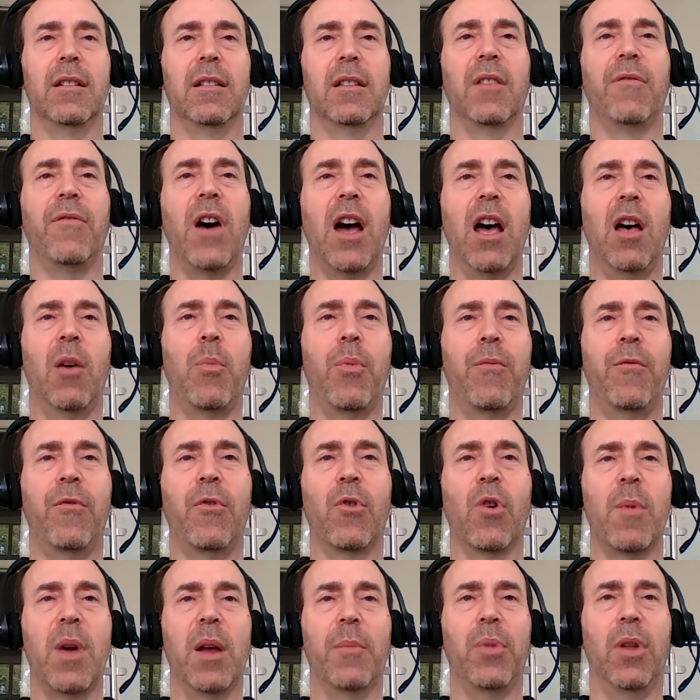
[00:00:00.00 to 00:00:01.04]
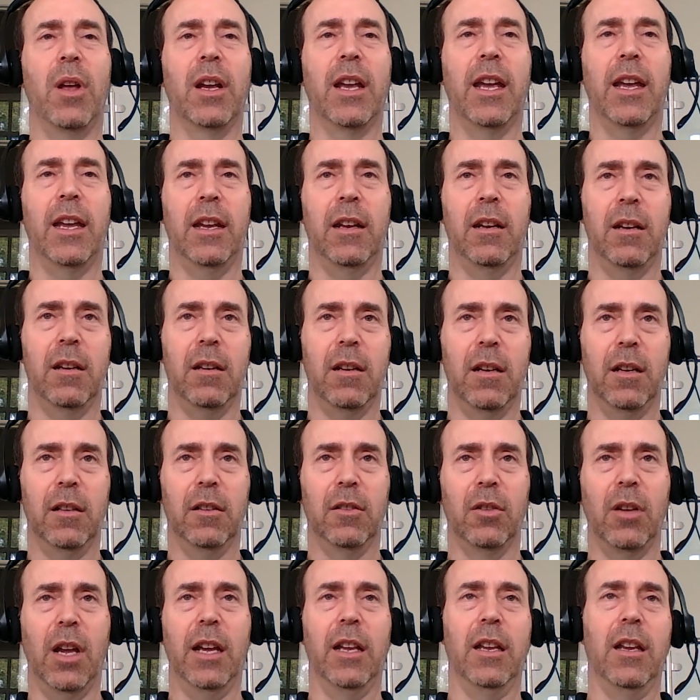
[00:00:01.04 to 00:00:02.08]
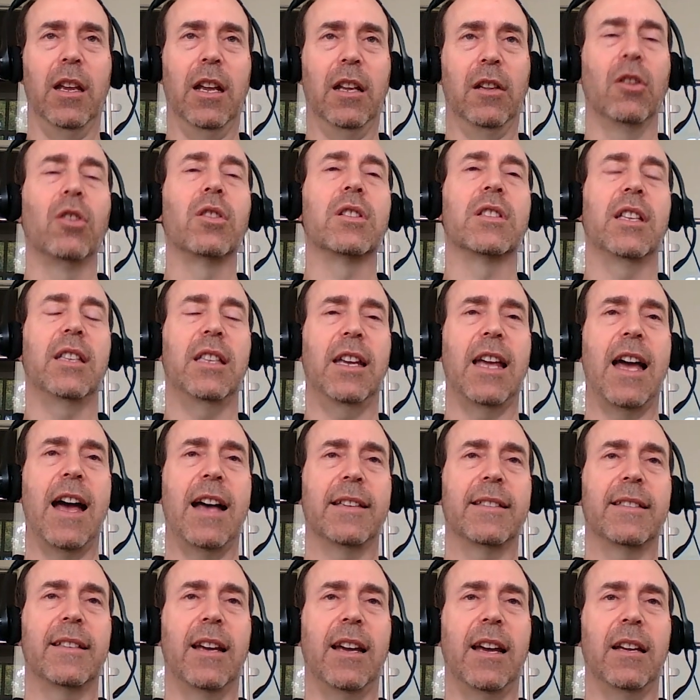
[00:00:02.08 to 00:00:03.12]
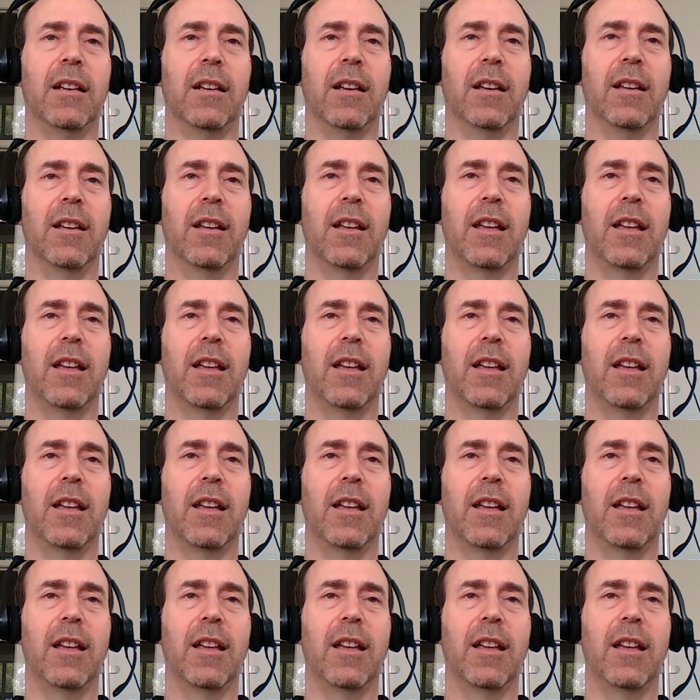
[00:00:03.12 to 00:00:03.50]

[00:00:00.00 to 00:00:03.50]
The file format plugin, it looks at the asset,